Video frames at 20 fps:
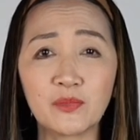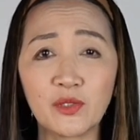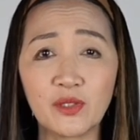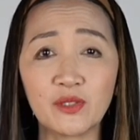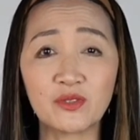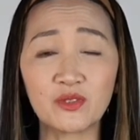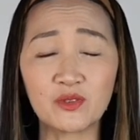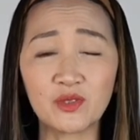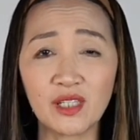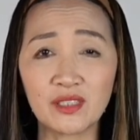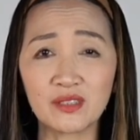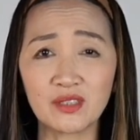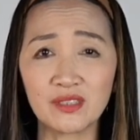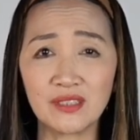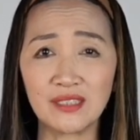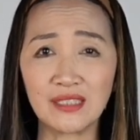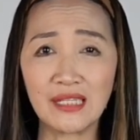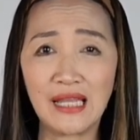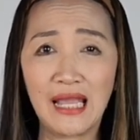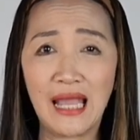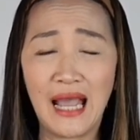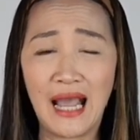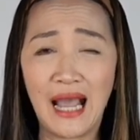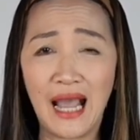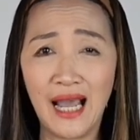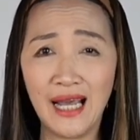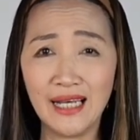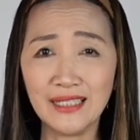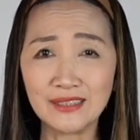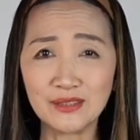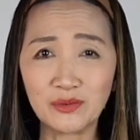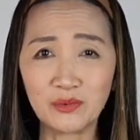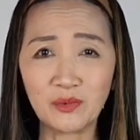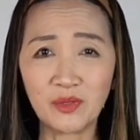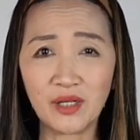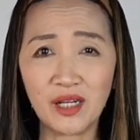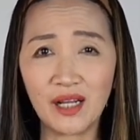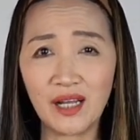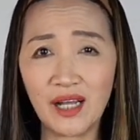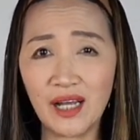construction. And
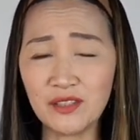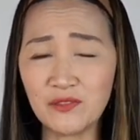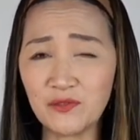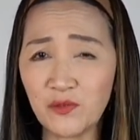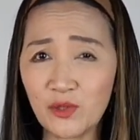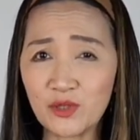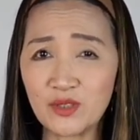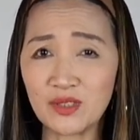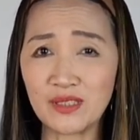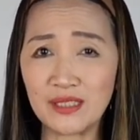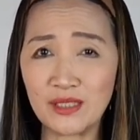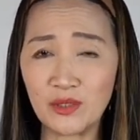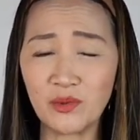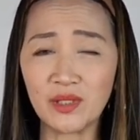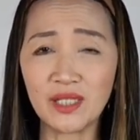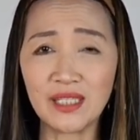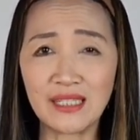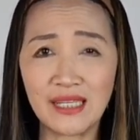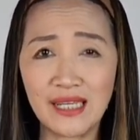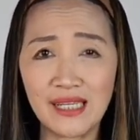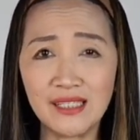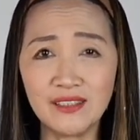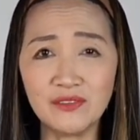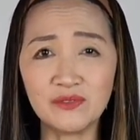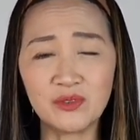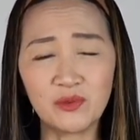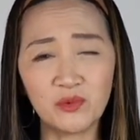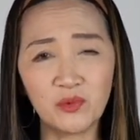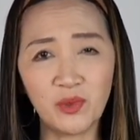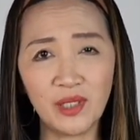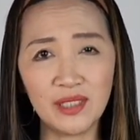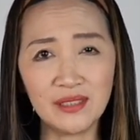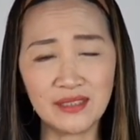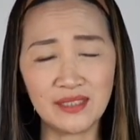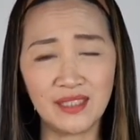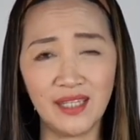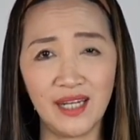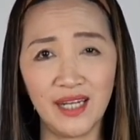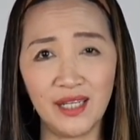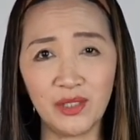unfortunately, what I gave
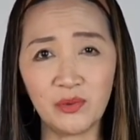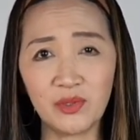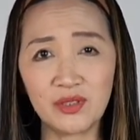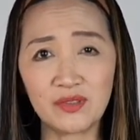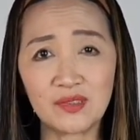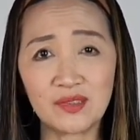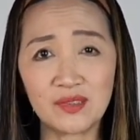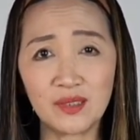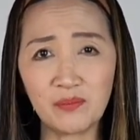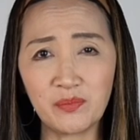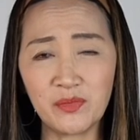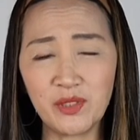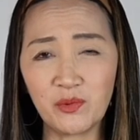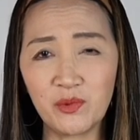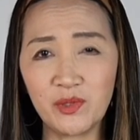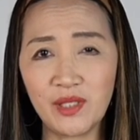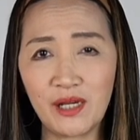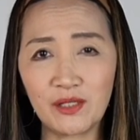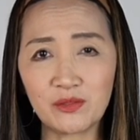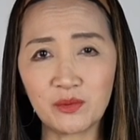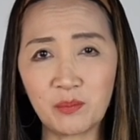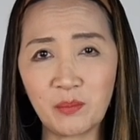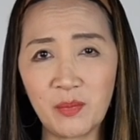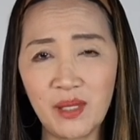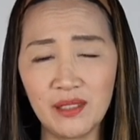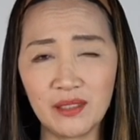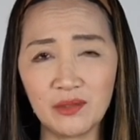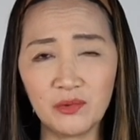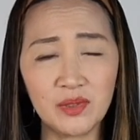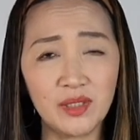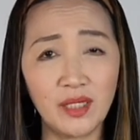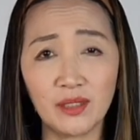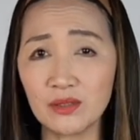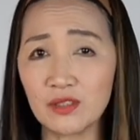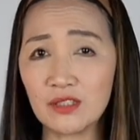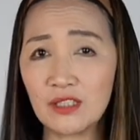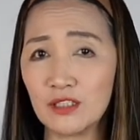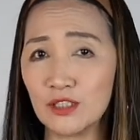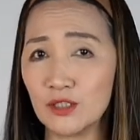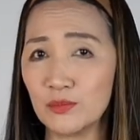one guy was something without
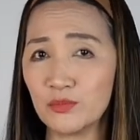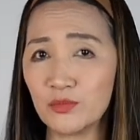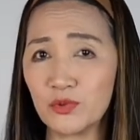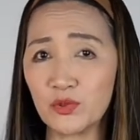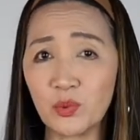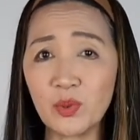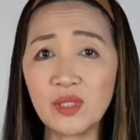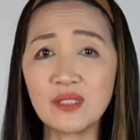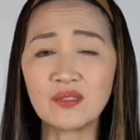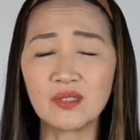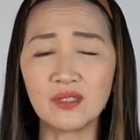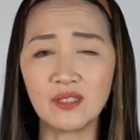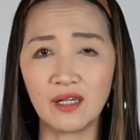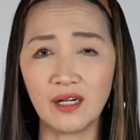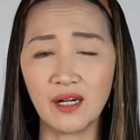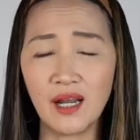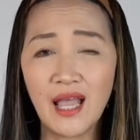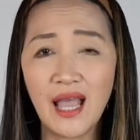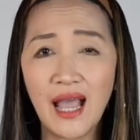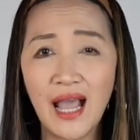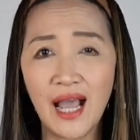sweetener.